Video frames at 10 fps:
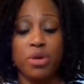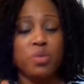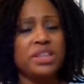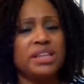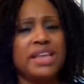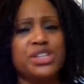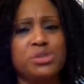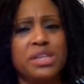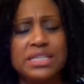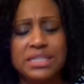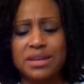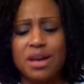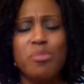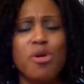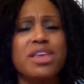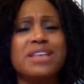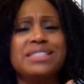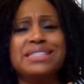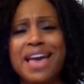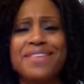but what did they do, Lisa? Bought
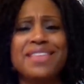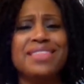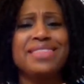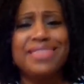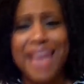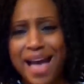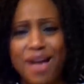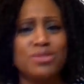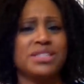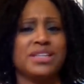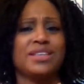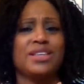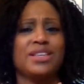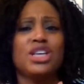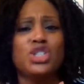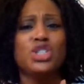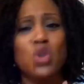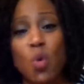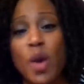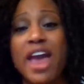a 7,000
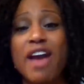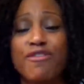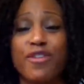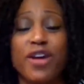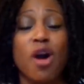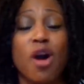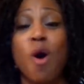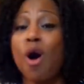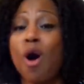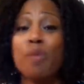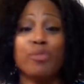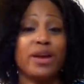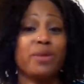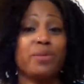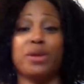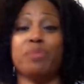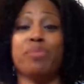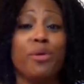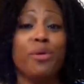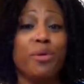square foot, all brick with
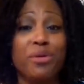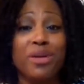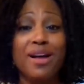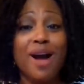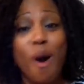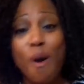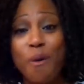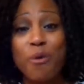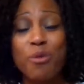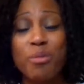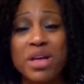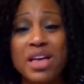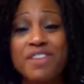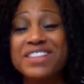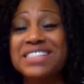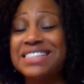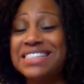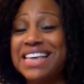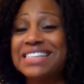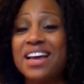a pool home for
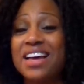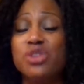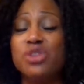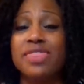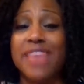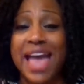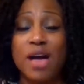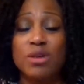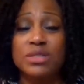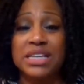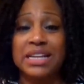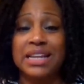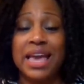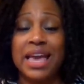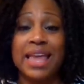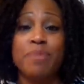$600,000, and